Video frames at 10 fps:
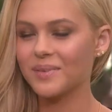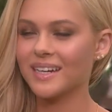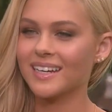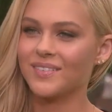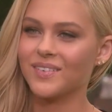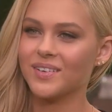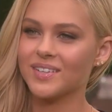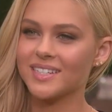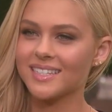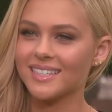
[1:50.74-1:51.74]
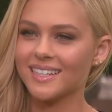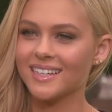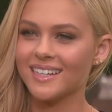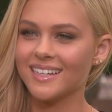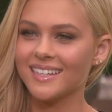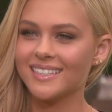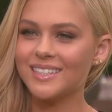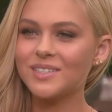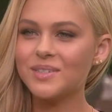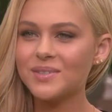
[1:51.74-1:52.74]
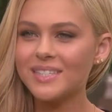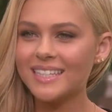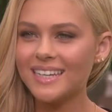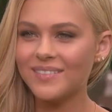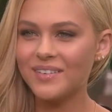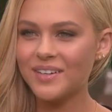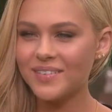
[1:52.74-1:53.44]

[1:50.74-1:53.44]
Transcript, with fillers: They oh my still God, say are torturing you. Didn't you see? Were